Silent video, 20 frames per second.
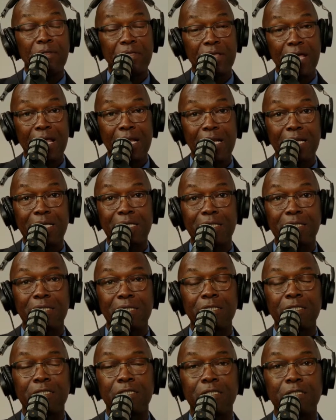that,
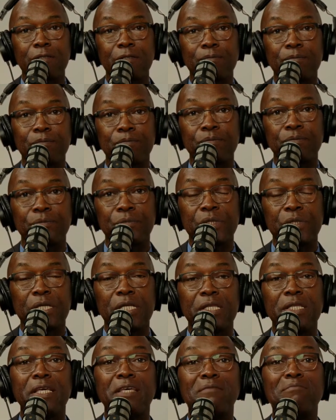ladies,
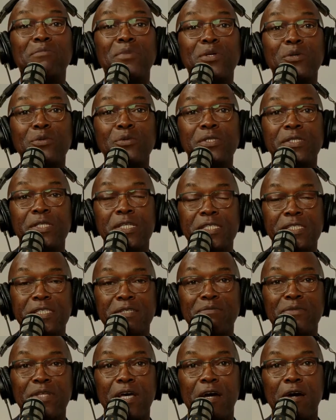the immune
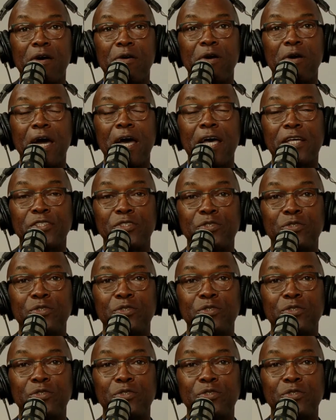system now has